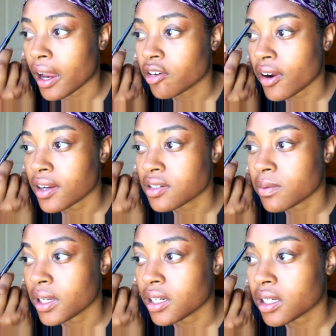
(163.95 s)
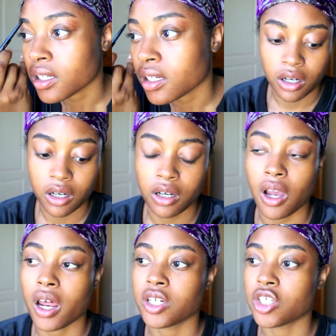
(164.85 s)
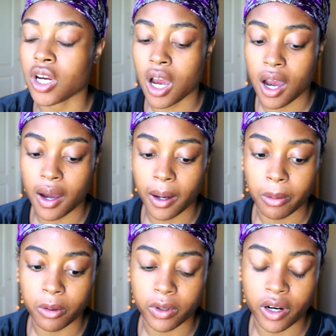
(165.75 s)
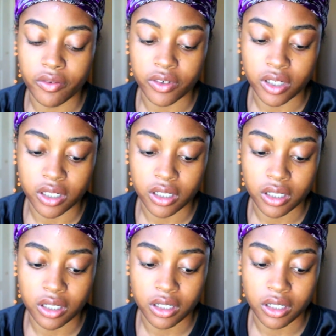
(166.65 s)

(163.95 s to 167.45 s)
I graduated got a job or whatever